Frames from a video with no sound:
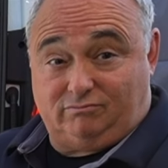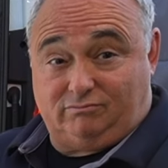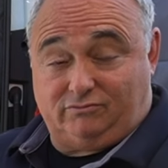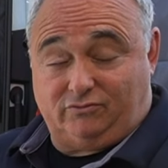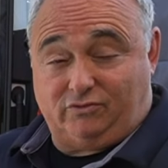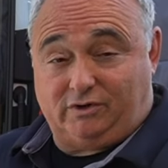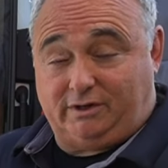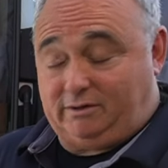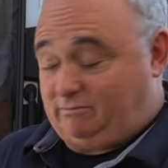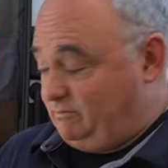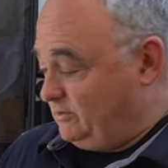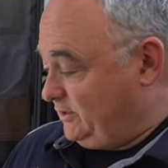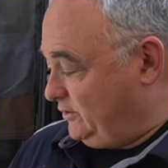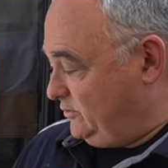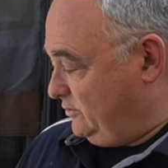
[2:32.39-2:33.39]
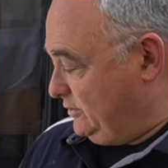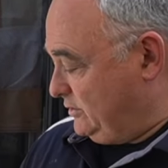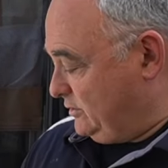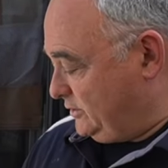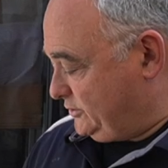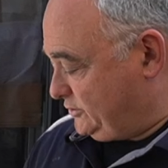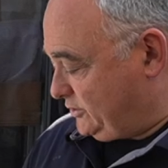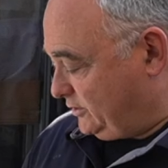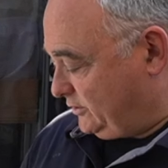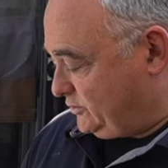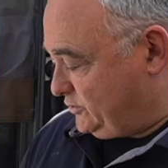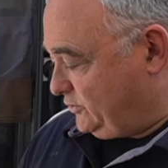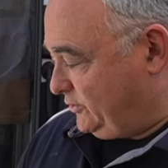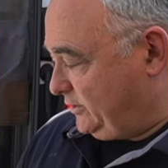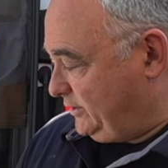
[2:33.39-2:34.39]
really good. Nice solid
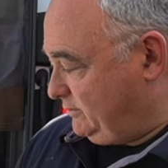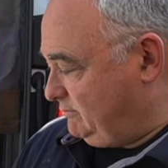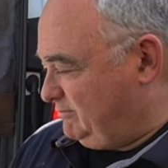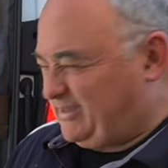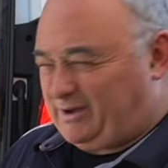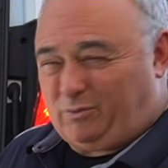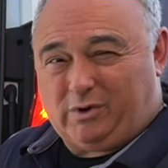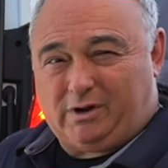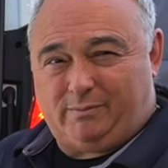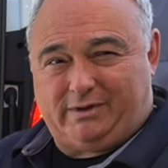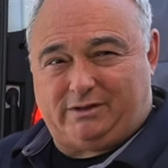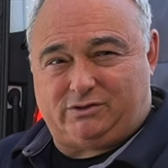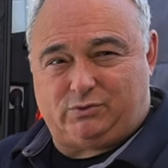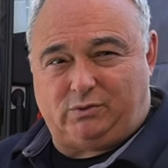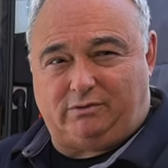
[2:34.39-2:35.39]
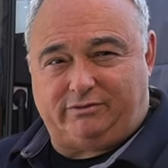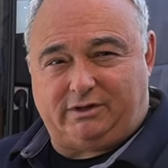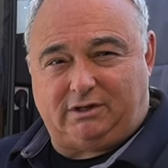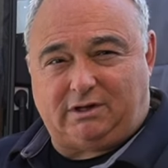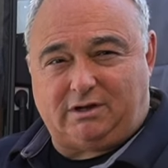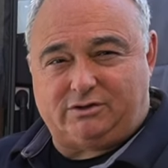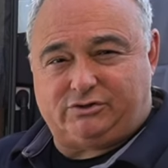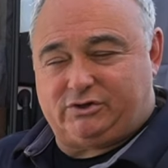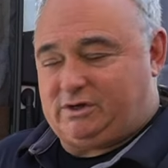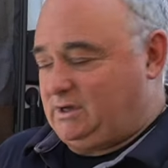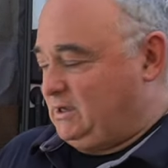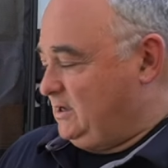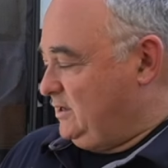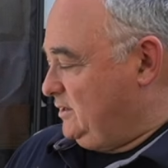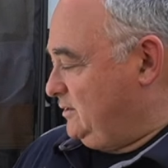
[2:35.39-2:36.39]
toilet. They weigh about 12 kilos.
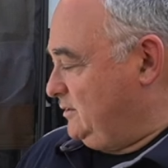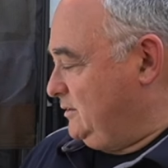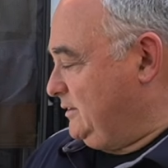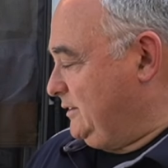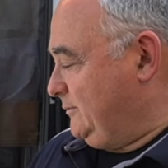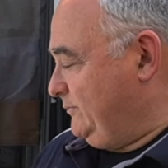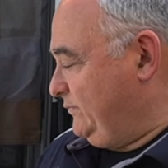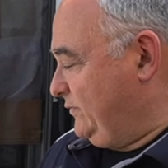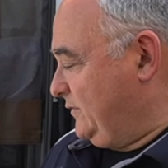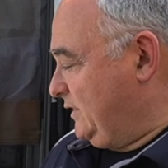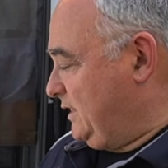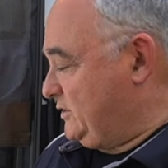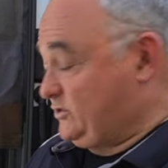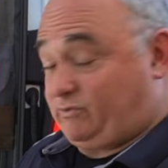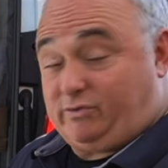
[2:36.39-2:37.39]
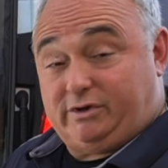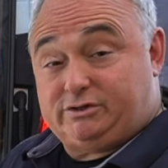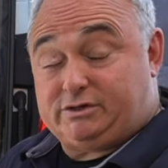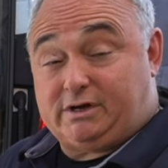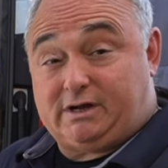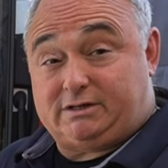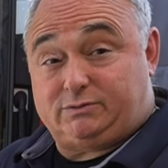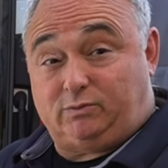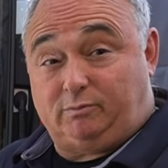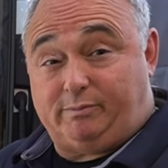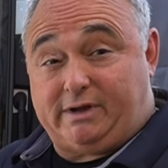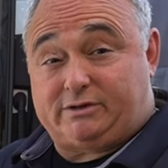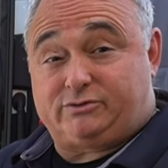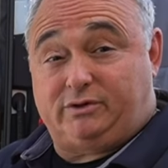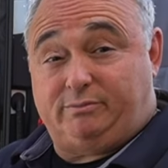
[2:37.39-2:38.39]
It has a rechargeable
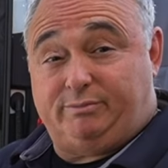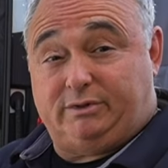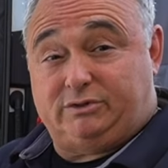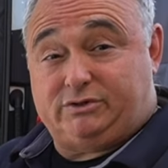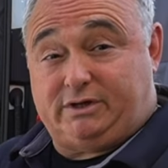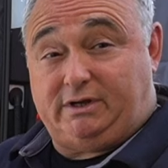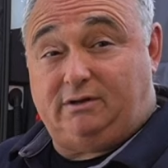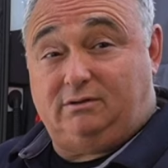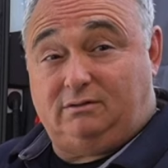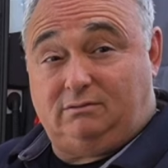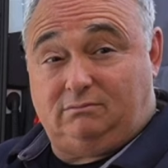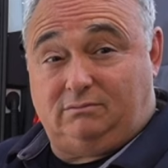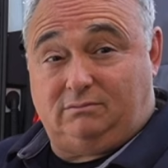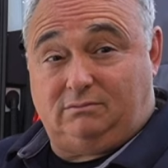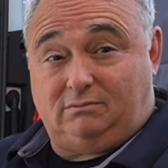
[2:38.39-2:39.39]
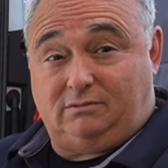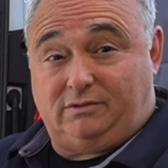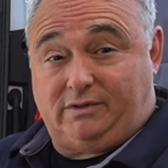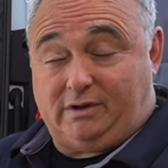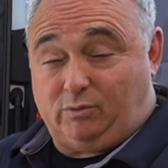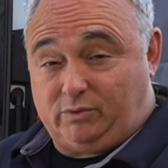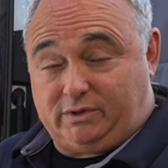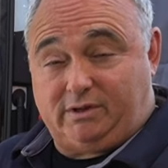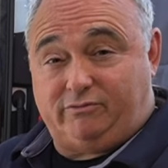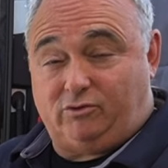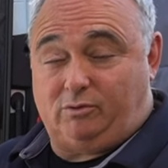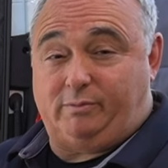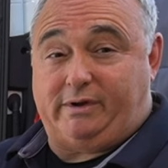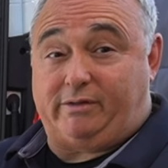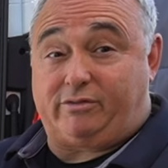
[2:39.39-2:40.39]
battery built in that will give you
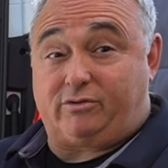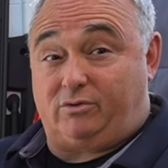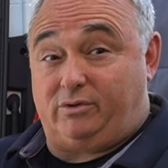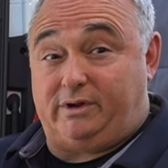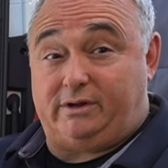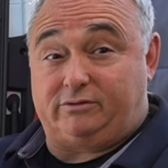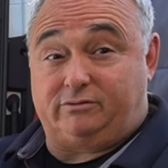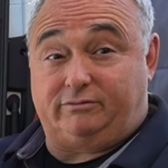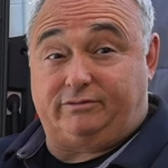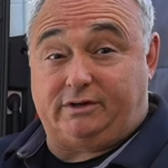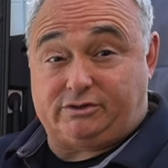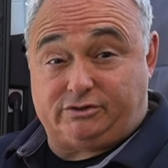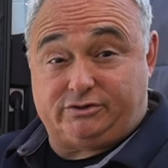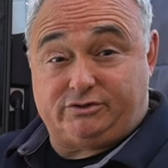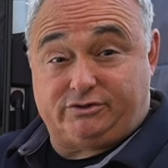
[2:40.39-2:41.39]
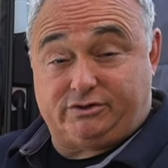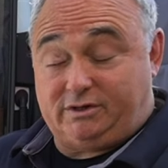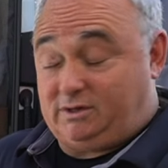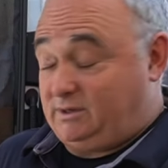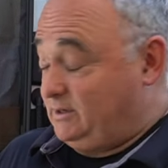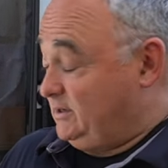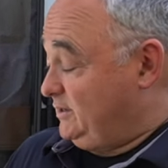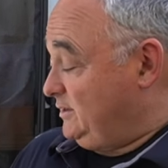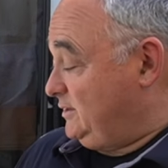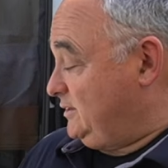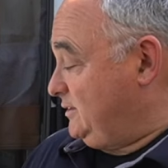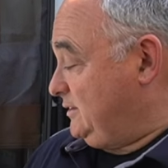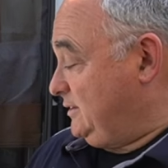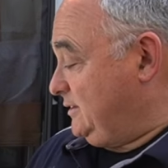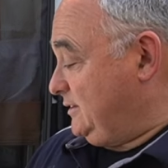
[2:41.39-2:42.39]
about 300 flushes.
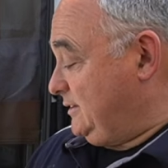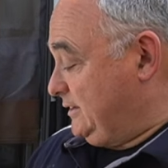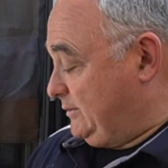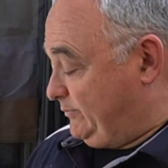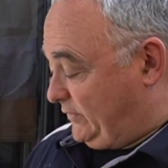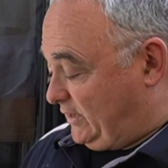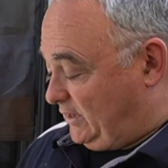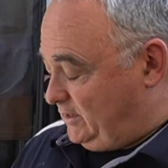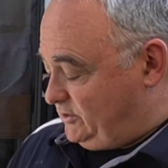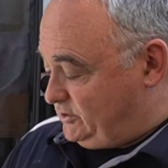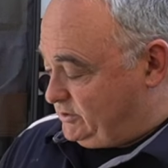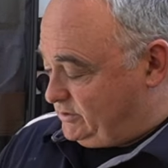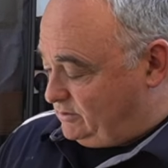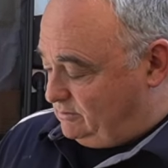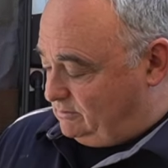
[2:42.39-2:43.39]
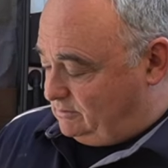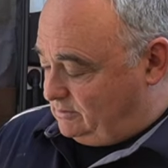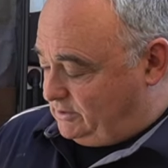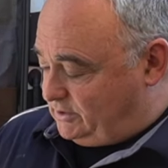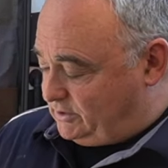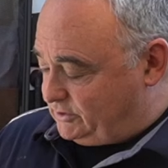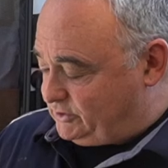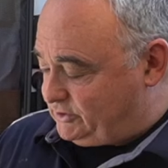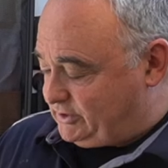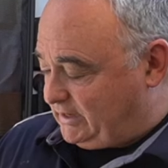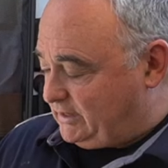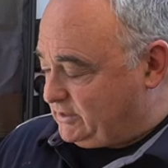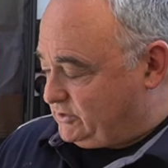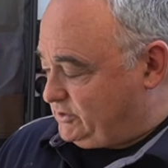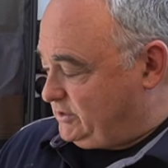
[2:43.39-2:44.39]
Each
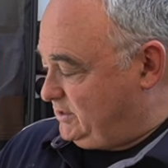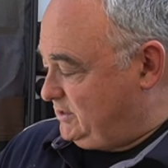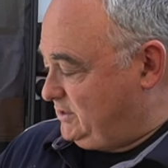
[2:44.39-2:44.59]
cassette